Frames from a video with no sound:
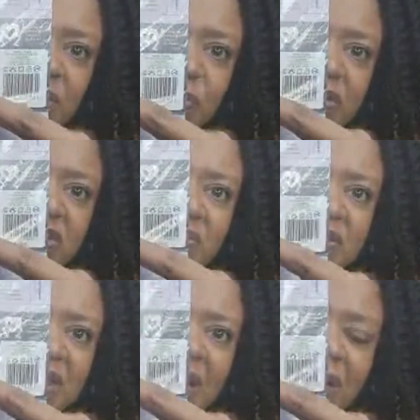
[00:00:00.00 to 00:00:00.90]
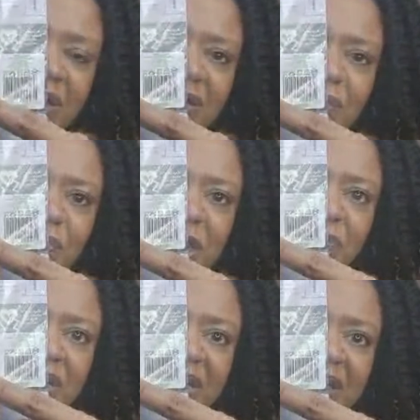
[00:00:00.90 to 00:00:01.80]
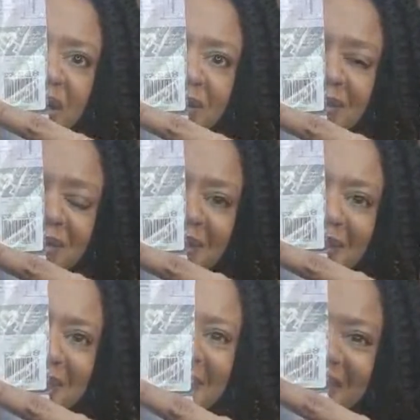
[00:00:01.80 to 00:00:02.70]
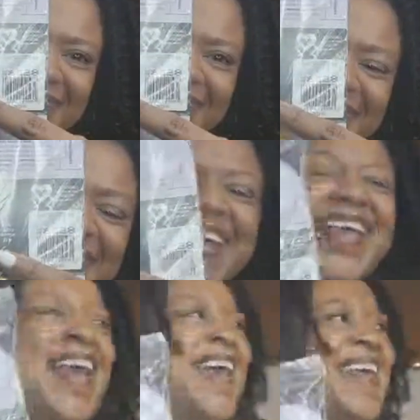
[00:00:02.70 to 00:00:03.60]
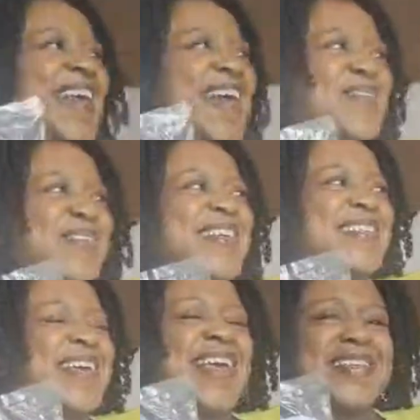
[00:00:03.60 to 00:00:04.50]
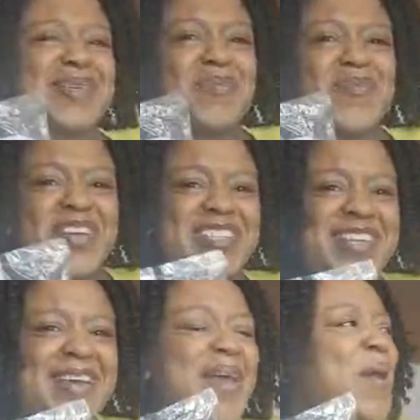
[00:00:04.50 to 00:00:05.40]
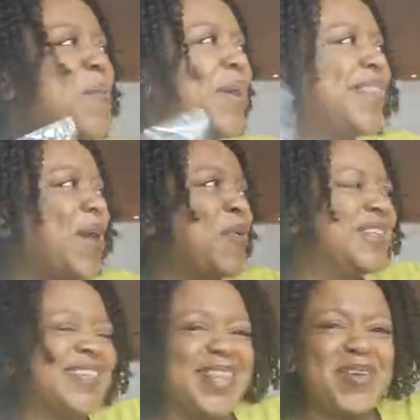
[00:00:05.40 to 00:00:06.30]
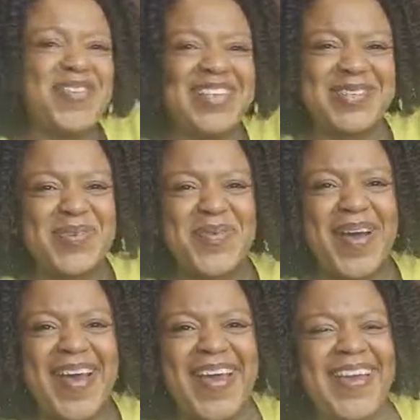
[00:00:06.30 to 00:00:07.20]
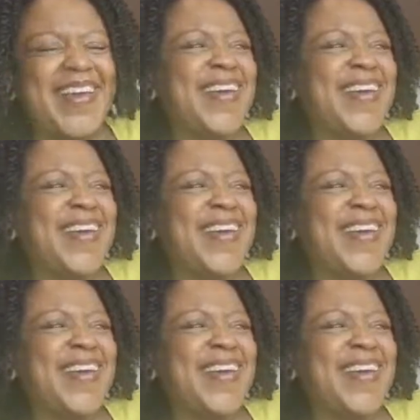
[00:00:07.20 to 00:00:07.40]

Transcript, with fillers: the bottom so that baby can get, get I was going to say get some fresh air, but that wasn't the reason why.